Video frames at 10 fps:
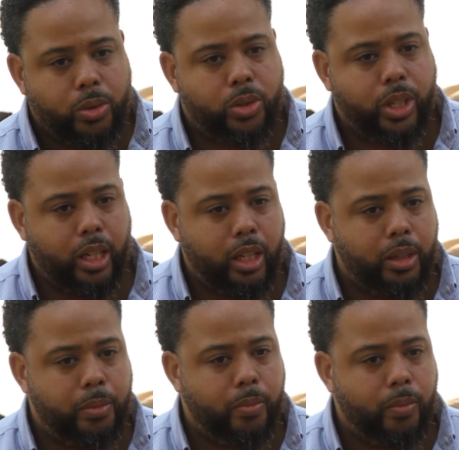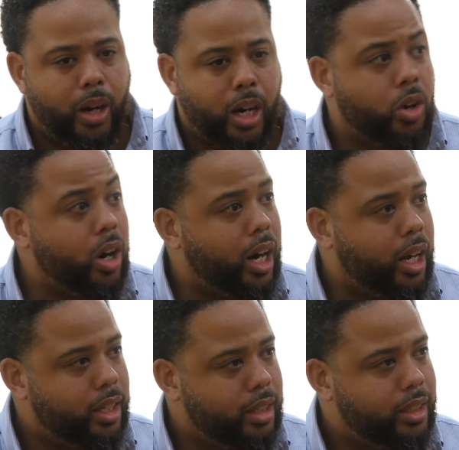To see
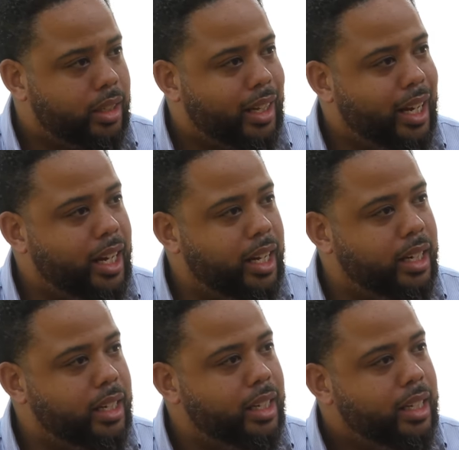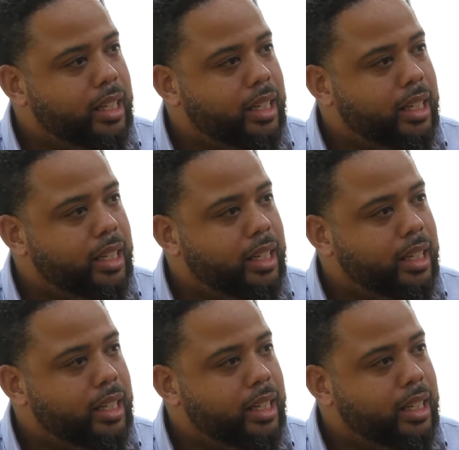Accra and